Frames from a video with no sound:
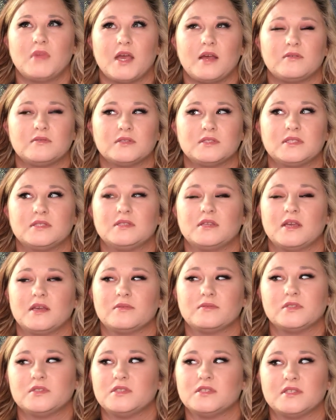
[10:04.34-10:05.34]
I
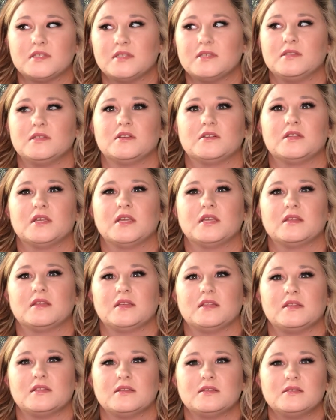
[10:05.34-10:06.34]
was just sitting there thinking,
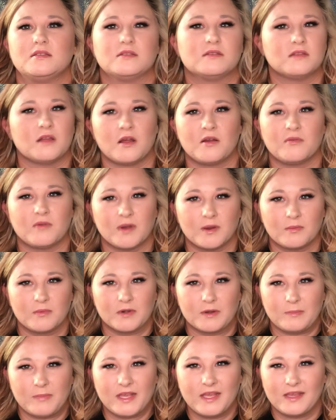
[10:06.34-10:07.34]
like, this is not where I
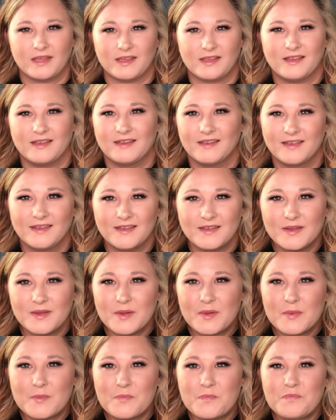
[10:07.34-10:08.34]
want to be.
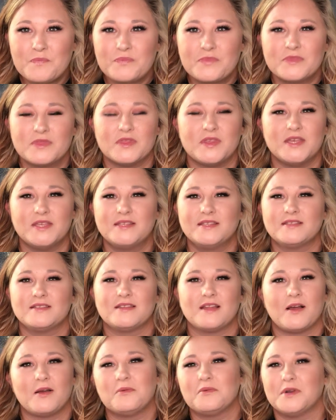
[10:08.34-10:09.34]
This is
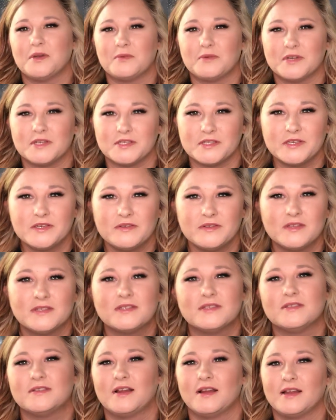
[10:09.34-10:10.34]
not what I want to do.
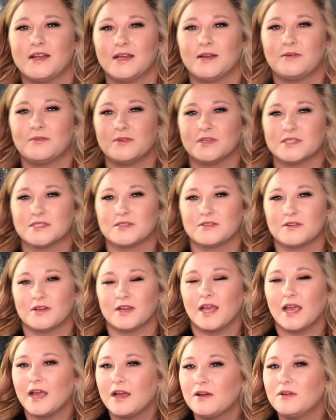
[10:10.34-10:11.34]
This is not how I want to start
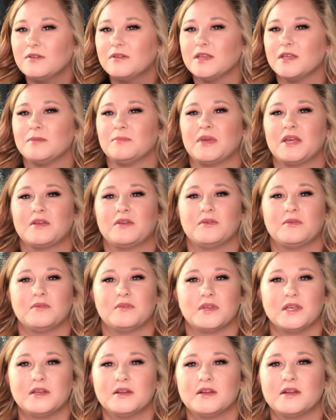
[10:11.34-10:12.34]
out in my
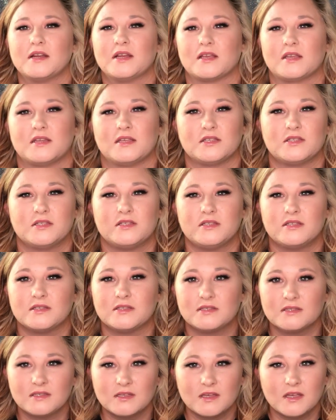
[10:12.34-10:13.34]
career. And it's
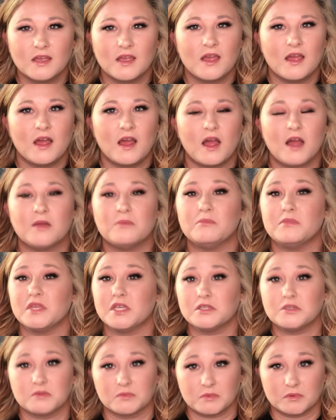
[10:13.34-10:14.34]
just, I'm
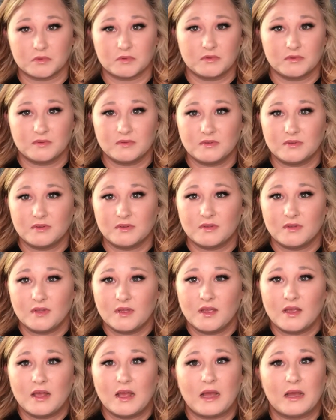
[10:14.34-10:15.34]
miserable.
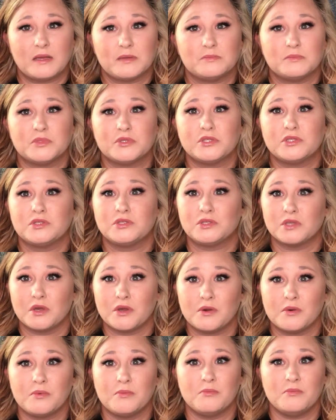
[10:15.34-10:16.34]
I'm
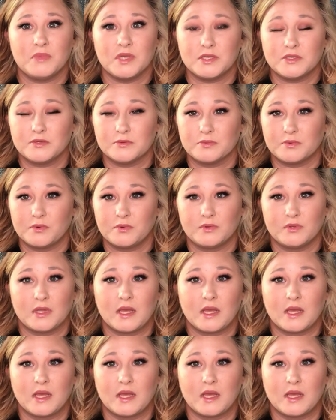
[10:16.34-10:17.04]
so miserable.